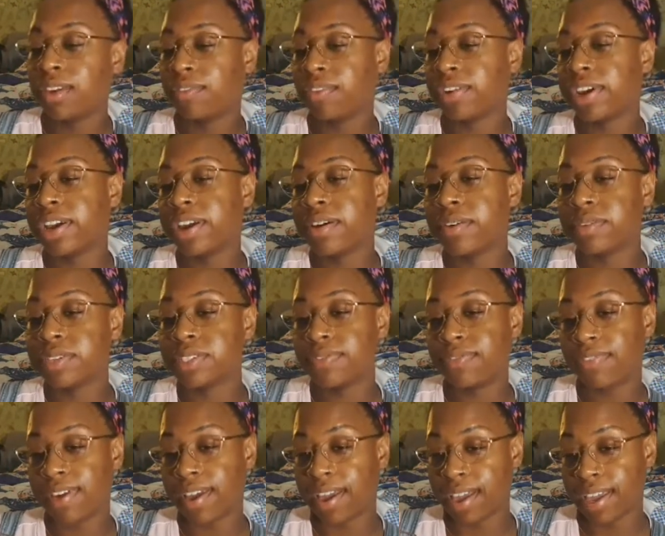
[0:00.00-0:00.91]
Raquel was
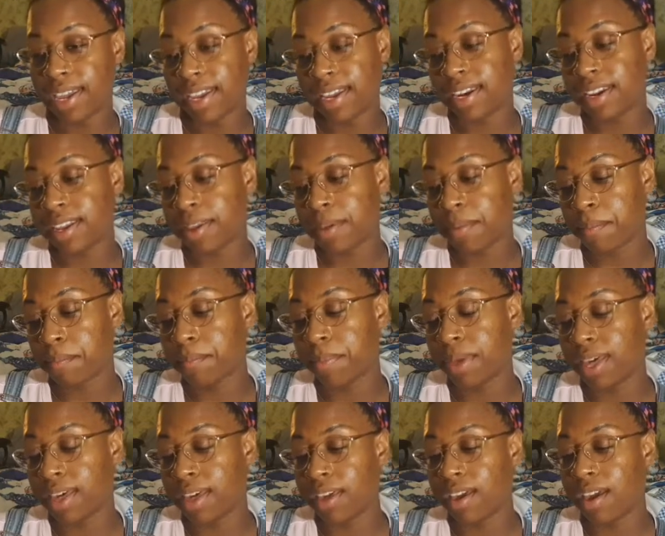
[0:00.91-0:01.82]
fine,
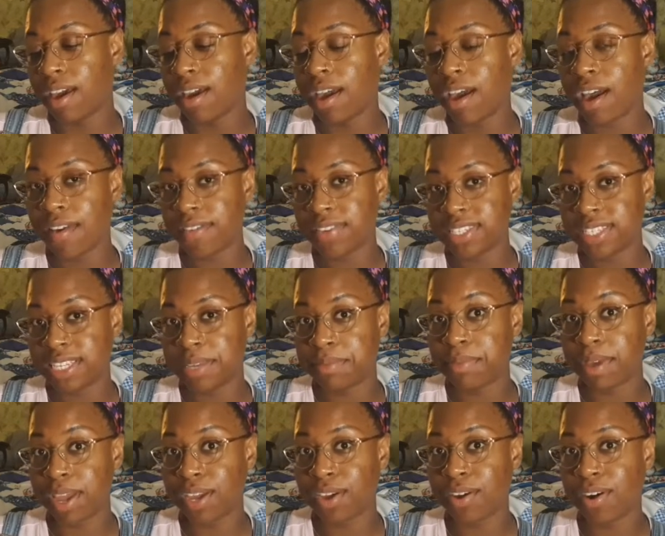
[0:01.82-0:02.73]
but obviously
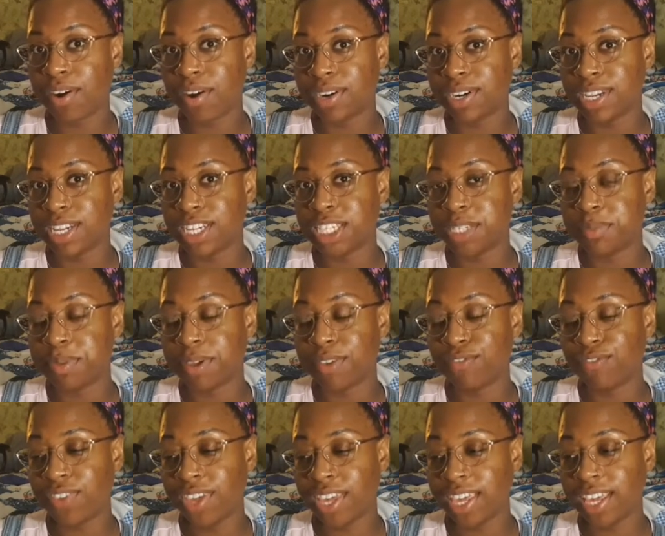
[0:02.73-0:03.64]
my car needed to be
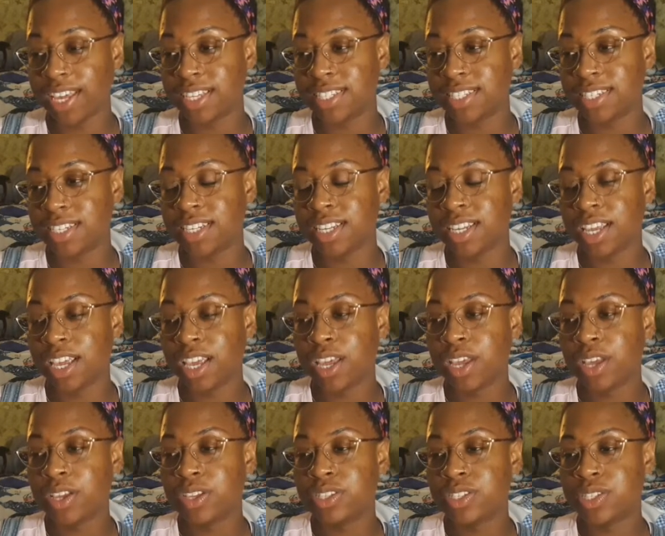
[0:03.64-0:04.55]
fixed.
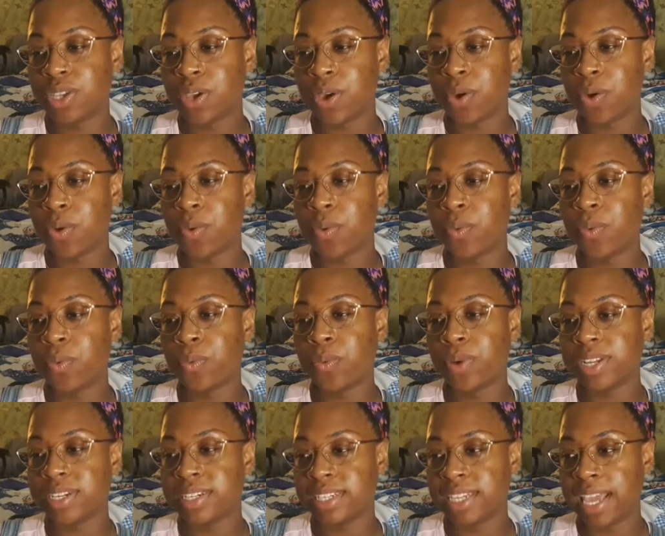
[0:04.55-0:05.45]
So
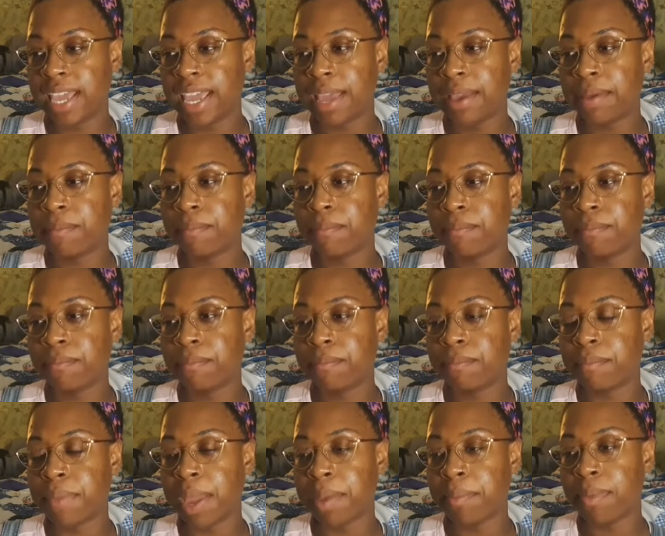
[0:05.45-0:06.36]
one day
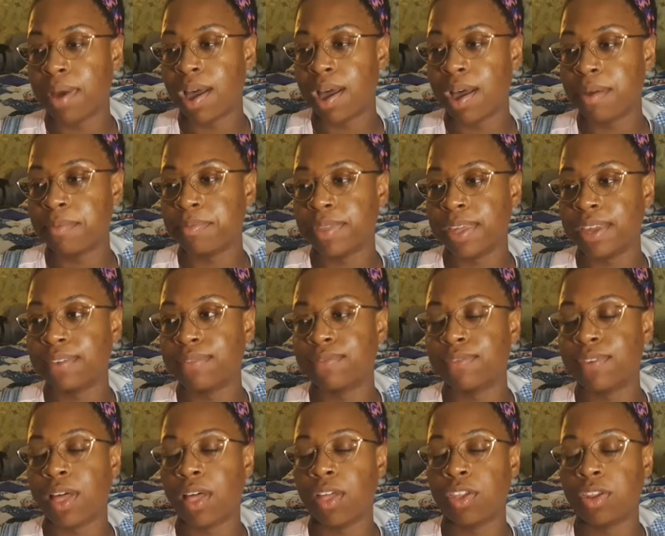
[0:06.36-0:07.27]
my mom like
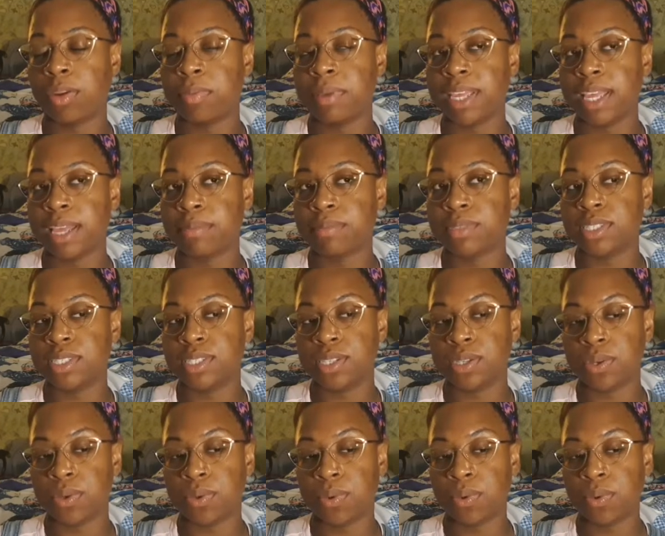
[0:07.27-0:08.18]
followed me up
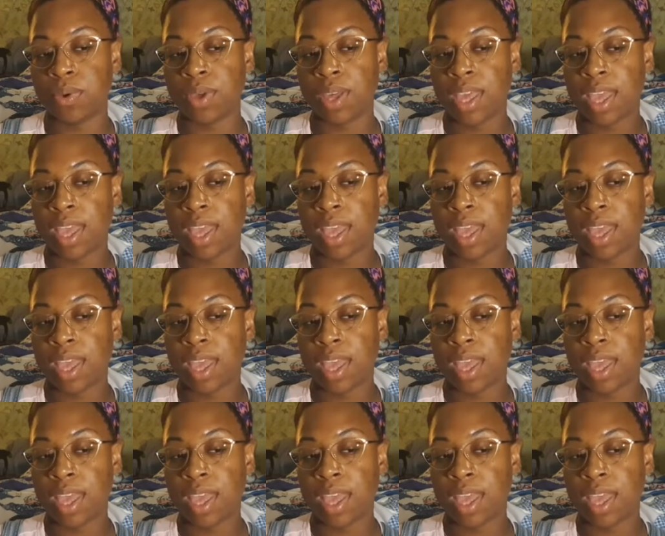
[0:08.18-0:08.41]
to